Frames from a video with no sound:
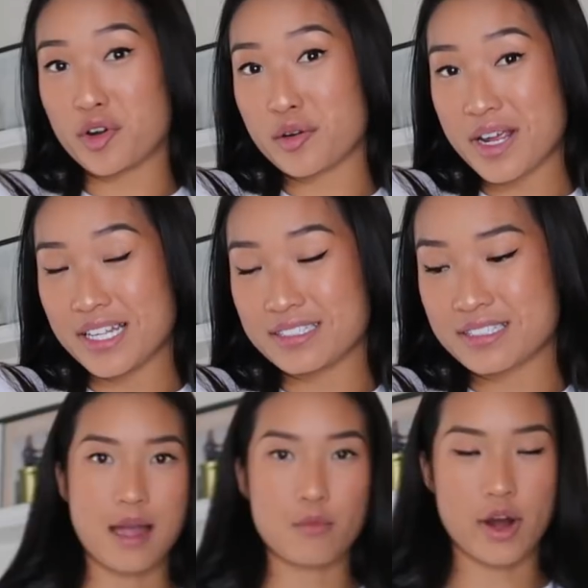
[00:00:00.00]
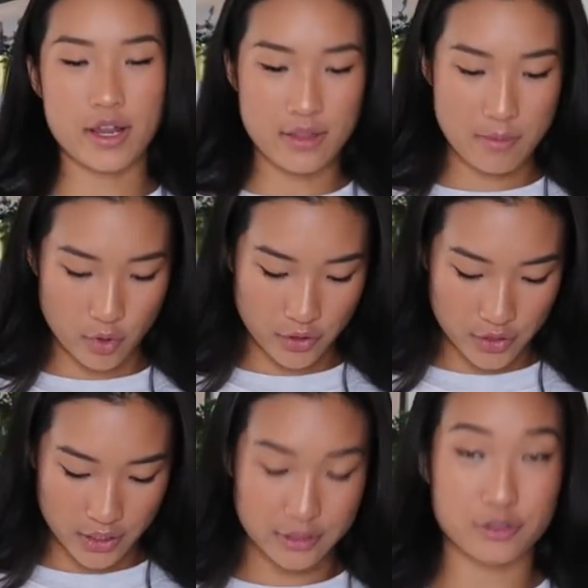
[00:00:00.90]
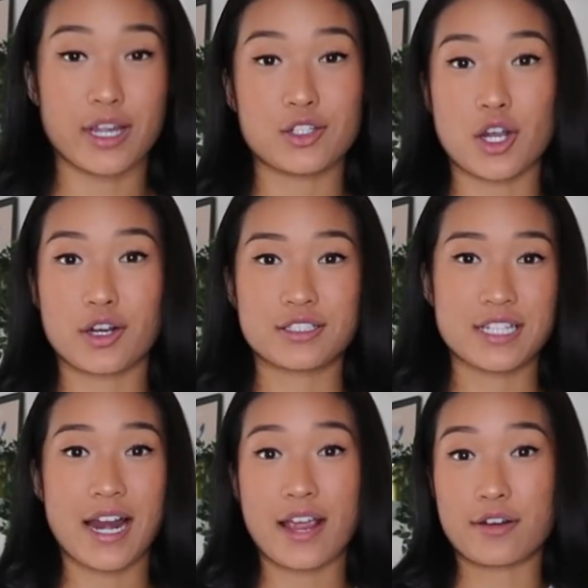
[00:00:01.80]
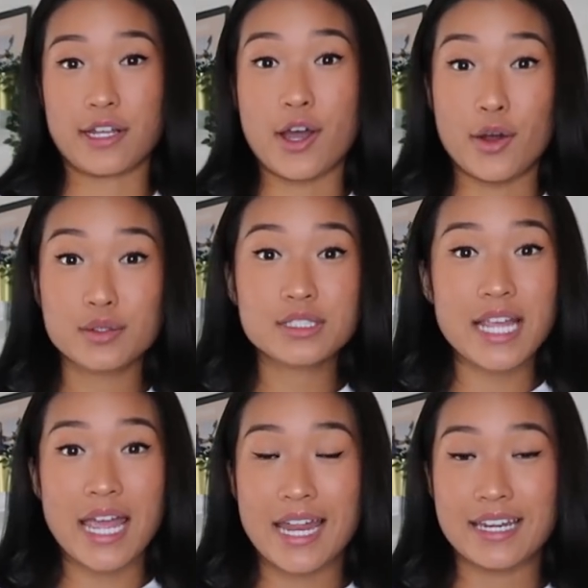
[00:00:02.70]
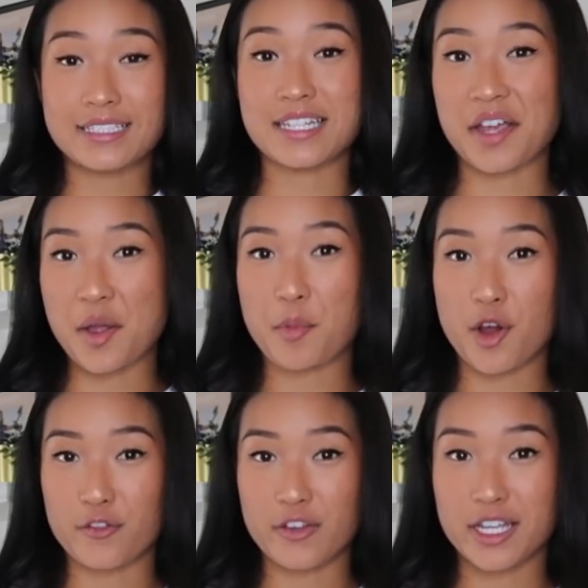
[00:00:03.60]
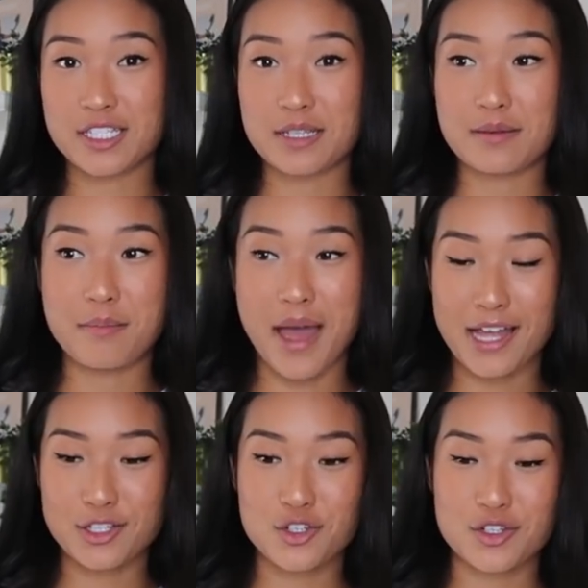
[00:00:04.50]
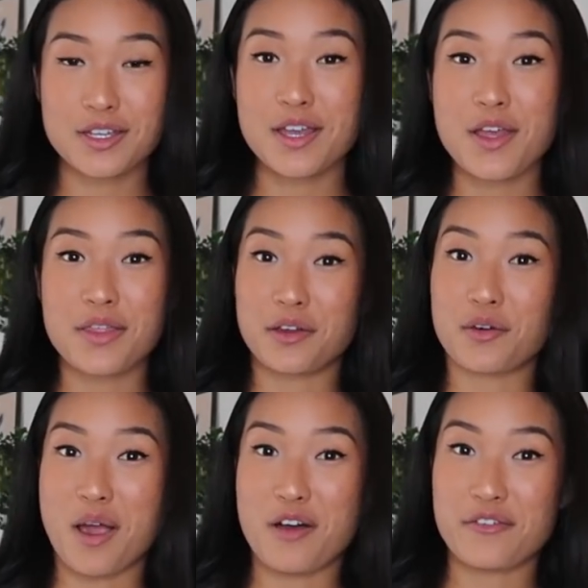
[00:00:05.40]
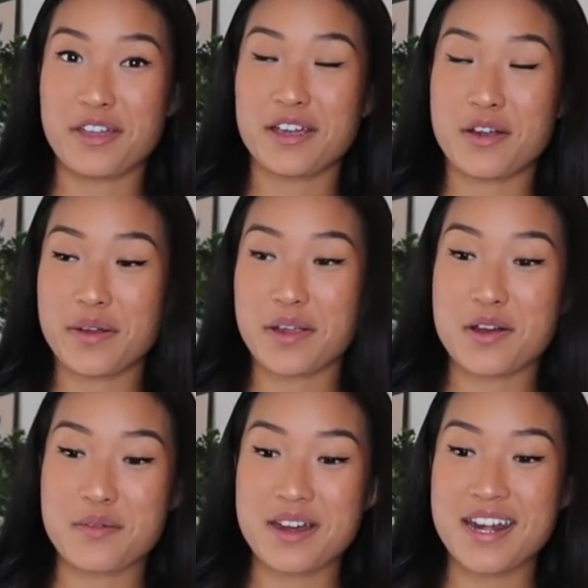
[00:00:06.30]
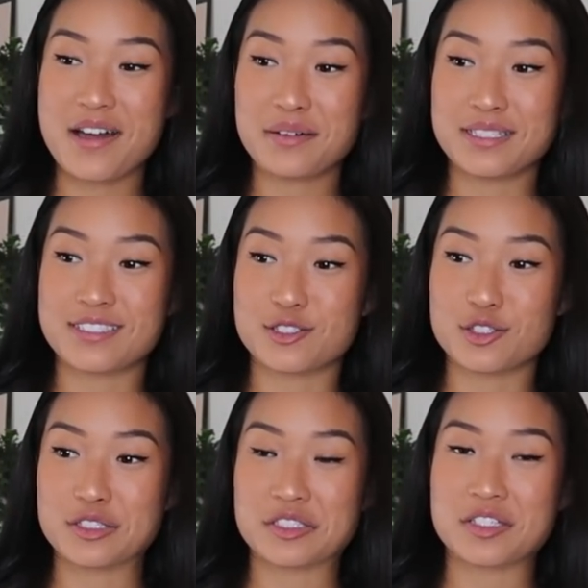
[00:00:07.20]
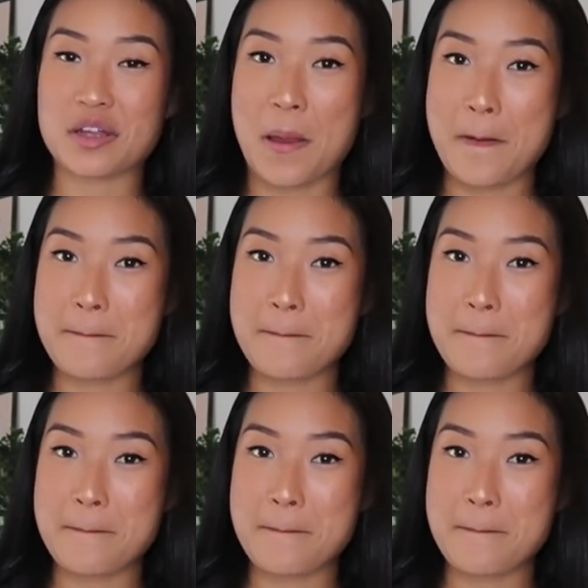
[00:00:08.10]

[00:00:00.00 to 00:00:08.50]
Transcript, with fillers: born and raised. I'm wearing them with these gray joggers that I already owned and it's like a perfect match. The grow fit going on right now is just